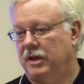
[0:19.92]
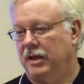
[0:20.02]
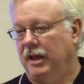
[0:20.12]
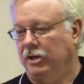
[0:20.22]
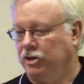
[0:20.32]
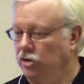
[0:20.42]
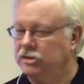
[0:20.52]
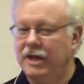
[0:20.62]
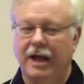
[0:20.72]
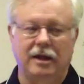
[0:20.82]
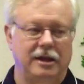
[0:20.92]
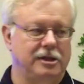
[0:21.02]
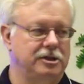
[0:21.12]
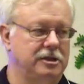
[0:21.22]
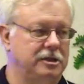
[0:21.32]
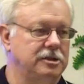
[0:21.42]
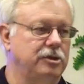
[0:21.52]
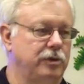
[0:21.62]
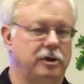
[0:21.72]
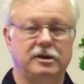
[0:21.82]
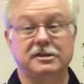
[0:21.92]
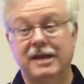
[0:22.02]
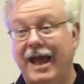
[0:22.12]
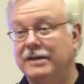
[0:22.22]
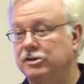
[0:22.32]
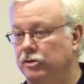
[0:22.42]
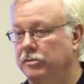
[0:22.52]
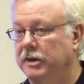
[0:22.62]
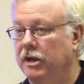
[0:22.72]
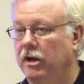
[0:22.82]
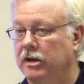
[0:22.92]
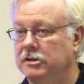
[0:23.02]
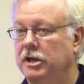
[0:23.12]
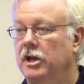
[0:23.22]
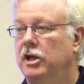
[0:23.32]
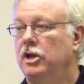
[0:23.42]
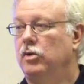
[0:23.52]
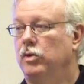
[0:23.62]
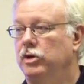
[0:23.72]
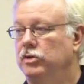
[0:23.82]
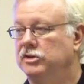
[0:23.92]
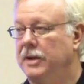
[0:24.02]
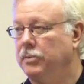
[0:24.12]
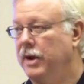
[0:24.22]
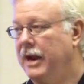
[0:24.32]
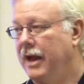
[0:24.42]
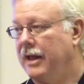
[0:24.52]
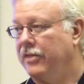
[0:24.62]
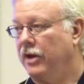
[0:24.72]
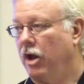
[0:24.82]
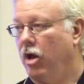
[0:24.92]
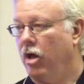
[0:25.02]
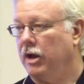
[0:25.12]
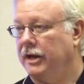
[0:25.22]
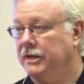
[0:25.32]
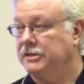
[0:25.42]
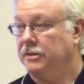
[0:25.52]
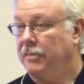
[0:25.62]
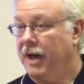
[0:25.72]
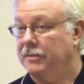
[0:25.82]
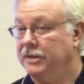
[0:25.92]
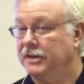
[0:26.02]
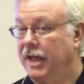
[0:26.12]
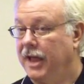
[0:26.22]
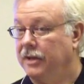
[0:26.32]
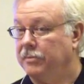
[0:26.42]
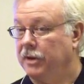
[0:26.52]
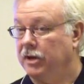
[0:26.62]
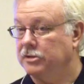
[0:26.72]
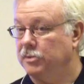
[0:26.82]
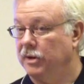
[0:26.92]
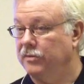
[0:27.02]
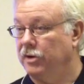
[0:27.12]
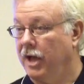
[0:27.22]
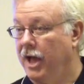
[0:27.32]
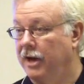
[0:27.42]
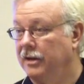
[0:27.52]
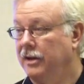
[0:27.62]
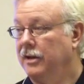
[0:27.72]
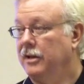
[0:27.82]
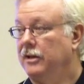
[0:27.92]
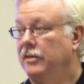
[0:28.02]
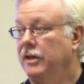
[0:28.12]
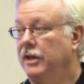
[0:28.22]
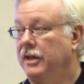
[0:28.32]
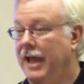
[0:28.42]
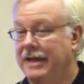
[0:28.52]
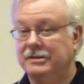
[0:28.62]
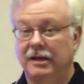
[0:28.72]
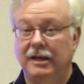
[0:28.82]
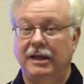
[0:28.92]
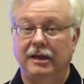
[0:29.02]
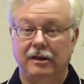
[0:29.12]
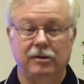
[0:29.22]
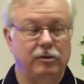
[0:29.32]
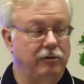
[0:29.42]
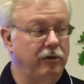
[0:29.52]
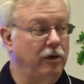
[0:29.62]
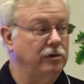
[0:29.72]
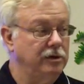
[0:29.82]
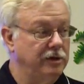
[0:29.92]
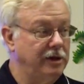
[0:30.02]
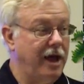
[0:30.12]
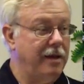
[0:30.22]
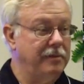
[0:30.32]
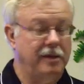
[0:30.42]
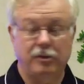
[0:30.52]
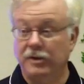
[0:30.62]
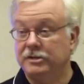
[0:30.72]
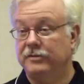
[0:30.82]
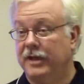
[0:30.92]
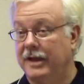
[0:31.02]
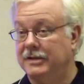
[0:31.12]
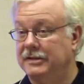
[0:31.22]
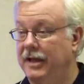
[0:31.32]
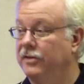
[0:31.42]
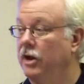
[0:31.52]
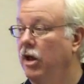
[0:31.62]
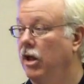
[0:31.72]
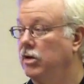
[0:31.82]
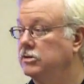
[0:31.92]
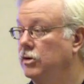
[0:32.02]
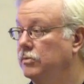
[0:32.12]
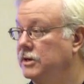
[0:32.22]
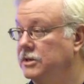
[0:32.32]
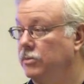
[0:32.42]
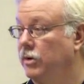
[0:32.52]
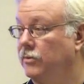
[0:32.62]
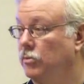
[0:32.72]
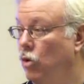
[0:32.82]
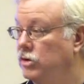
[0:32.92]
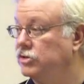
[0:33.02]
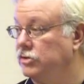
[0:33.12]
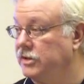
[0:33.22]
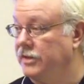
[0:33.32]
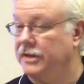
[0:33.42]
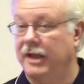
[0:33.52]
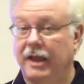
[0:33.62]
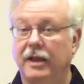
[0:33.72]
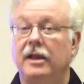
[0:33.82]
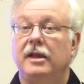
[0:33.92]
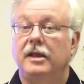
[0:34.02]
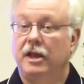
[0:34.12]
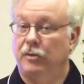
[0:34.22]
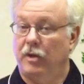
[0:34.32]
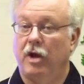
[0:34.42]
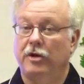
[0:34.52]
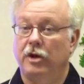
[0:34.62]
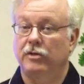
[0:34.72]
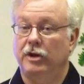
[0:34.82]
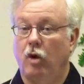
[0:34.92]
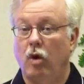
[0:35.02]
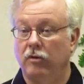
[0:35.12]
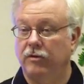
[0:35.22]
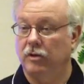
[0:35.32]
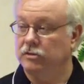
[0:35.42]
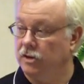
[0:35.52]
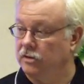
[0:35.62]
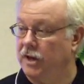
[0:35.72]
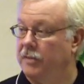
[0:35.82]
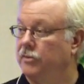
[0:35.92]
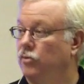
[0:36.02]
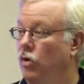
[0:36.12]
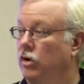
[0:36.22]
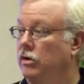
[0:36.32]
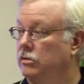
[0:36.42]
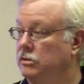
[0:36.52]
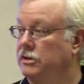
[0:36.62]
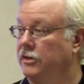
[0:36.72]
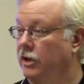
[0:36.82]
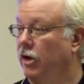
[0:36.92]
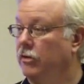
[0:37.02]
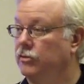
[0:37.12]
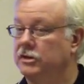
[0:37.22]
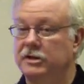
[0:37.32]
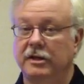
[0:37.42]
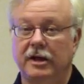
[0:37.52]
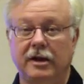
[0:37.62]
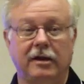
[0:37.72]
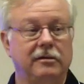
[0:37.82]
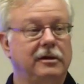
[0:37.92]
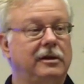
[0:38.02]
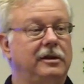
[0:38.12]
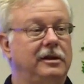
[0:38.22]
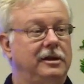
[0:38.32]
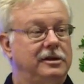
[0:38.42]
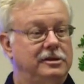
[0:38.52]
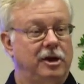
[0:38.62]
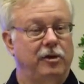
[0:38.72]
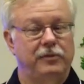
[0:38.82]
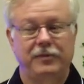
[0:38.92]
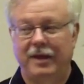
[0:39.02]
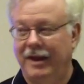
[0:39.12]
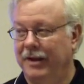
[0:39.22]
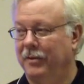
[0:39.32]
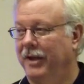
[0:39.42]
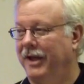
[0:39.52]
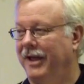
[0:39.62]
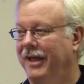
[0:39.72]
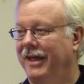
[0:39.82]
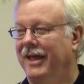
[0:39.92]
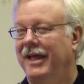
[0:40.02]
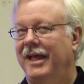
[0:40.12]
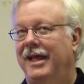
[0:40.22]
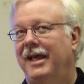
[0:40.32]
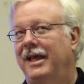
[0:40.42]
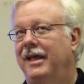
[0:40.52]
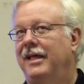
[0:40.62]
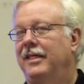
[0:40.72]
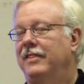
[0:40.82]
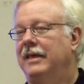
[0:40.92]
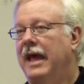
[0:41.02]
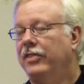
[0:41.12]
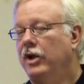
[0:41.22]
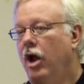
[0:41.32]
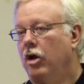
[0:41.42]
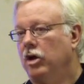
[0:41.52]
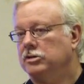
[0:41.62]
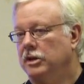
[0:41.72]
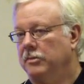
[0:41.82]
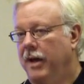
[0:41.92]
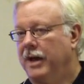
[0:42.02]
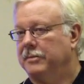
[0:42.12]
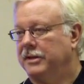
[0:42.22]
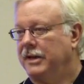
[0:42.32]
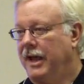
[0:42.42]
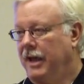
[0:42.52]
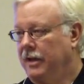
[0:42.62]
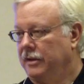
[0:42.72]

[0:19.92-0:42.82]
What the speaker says: in two-cycle engines, this is a real disaster because when you separate out ethanol and it gets in the bottom of the tank, because believe it or not, the gasoline will float to the top. And the reason for that is the ethanol also picks up whatever moisture's in the tank. And we all know that oil floats on top of water. It's in the Gulf, we see that now. So anyway, the ethanol goes to the bottom of the tank.